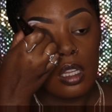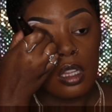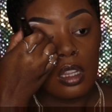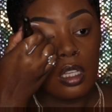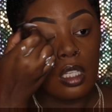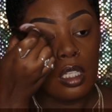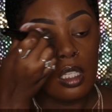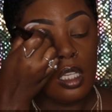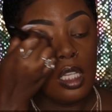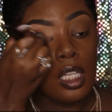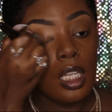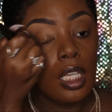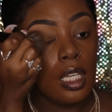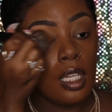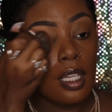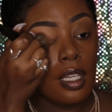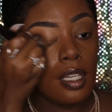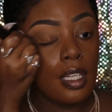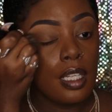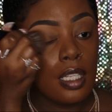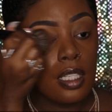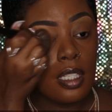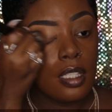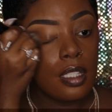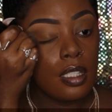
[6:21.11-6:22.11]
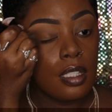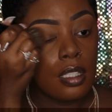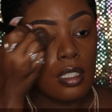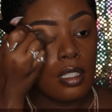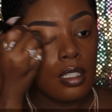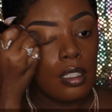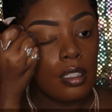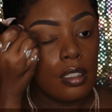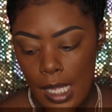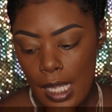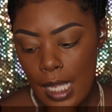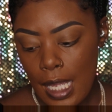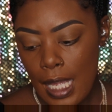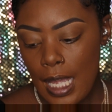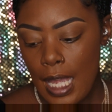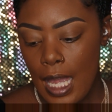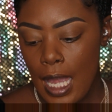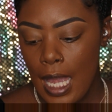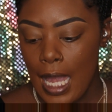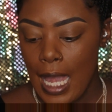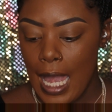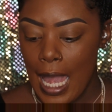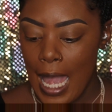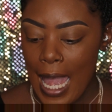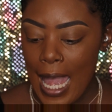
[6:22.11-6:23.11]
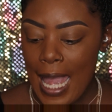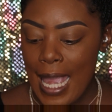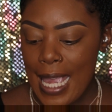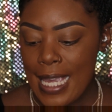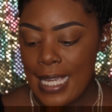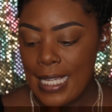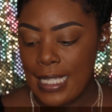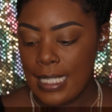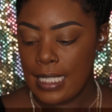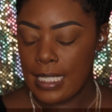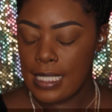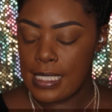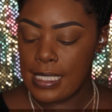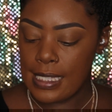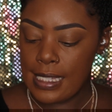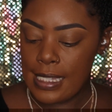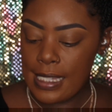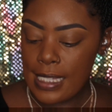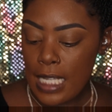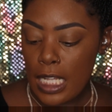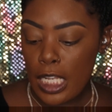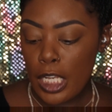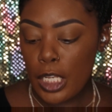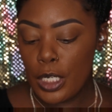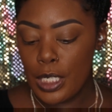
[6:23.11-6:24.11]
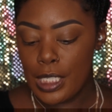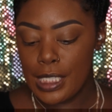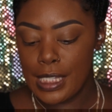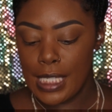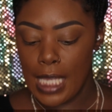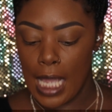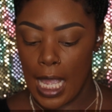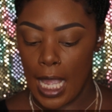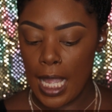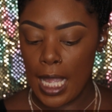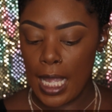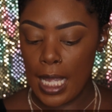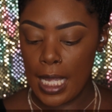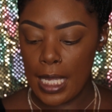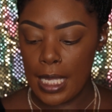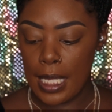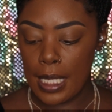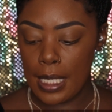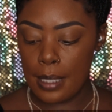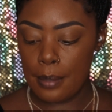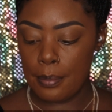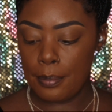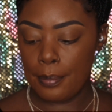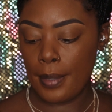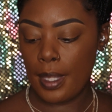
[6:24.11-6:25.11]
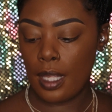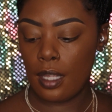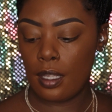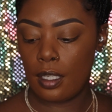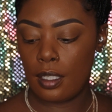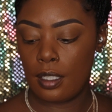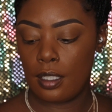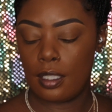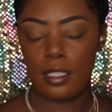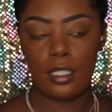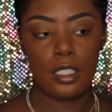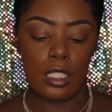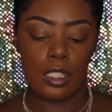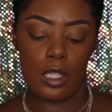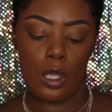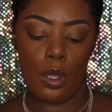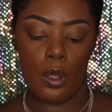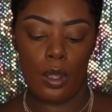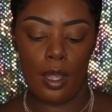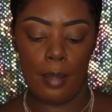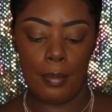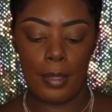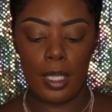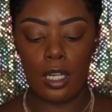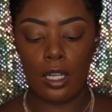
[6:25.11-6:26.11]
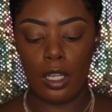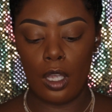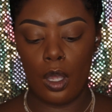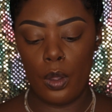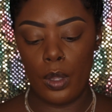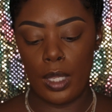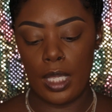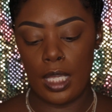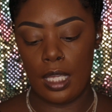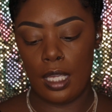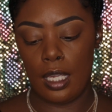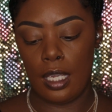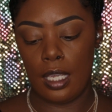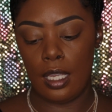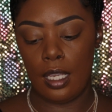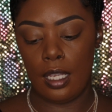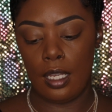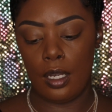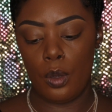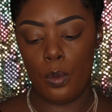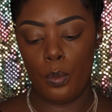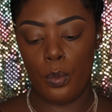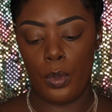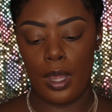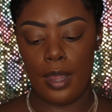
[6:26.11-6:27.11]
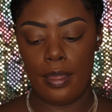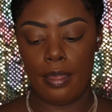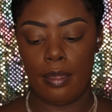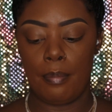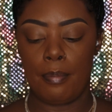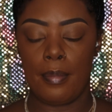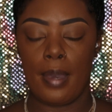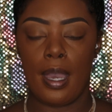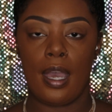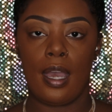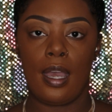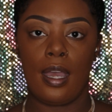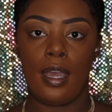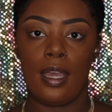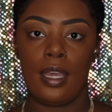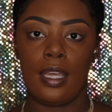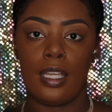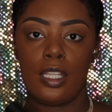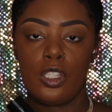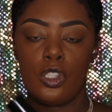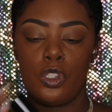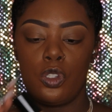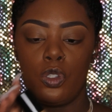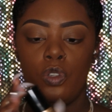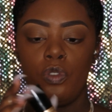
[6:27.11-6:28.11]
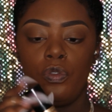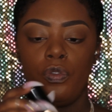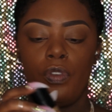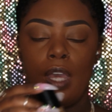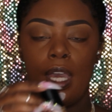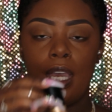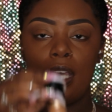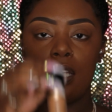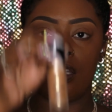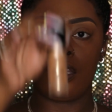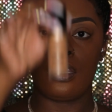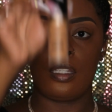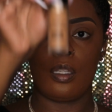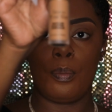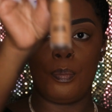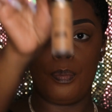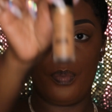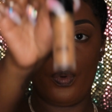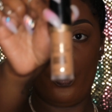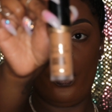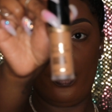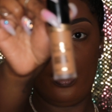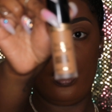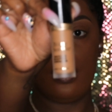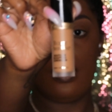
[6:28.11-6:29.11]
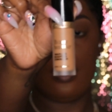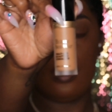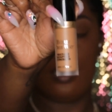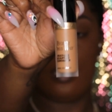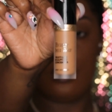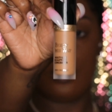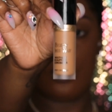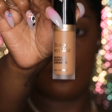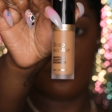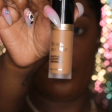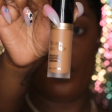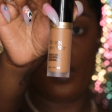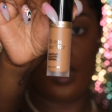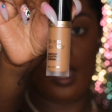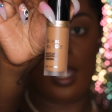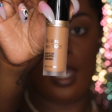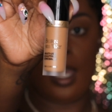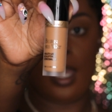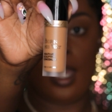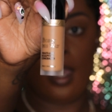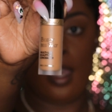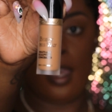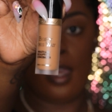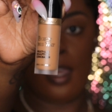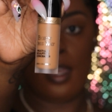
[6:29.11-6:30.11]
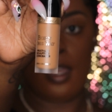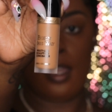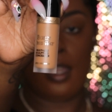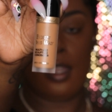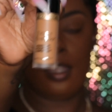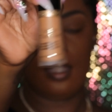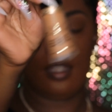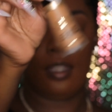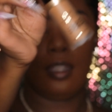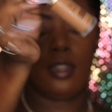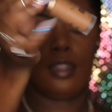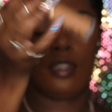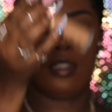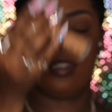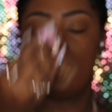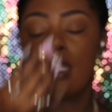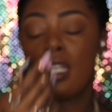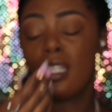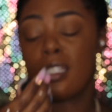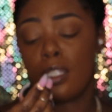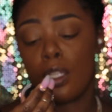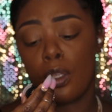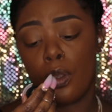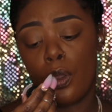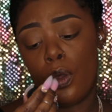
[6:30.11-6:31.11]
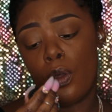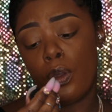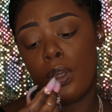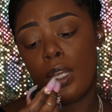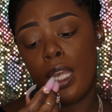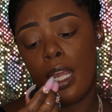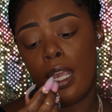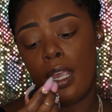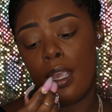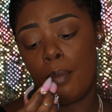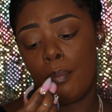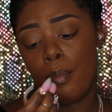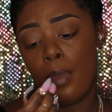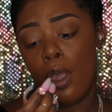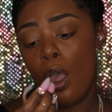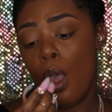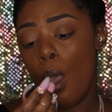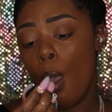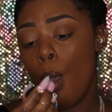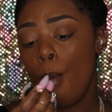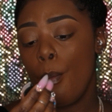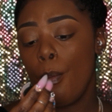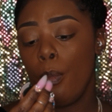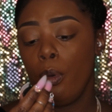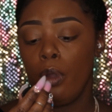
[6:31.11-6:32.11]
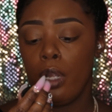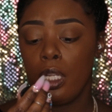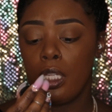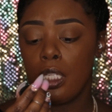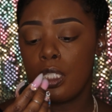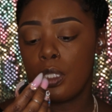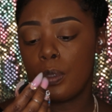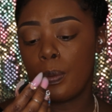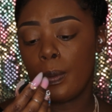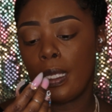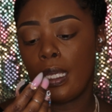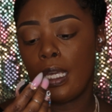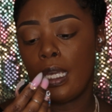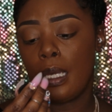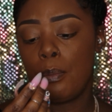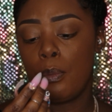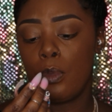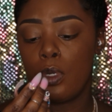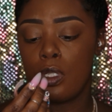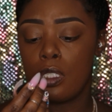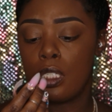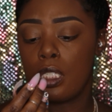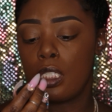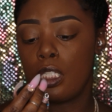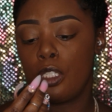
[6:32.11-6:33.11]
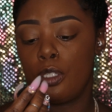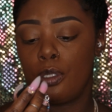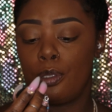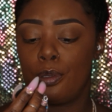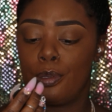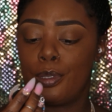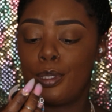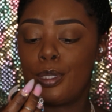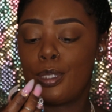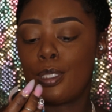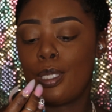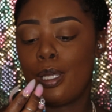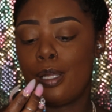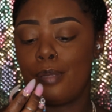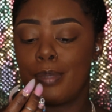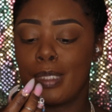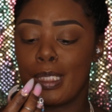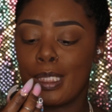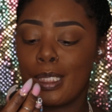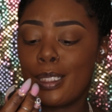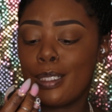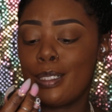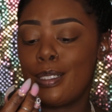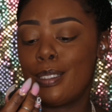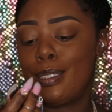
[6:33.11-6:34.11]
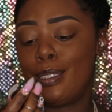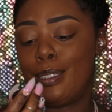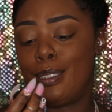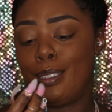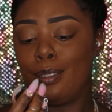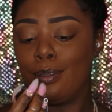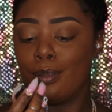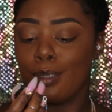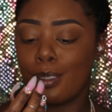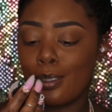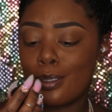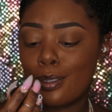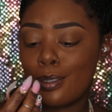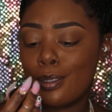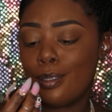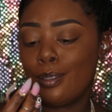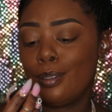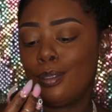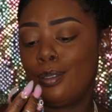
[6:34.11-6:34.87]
the lids. Alright, concealer time. So I'm going to go in with my Too Faced Born This Way. And this has a long name. Born This Way Multi-Use Sculpting Concealer.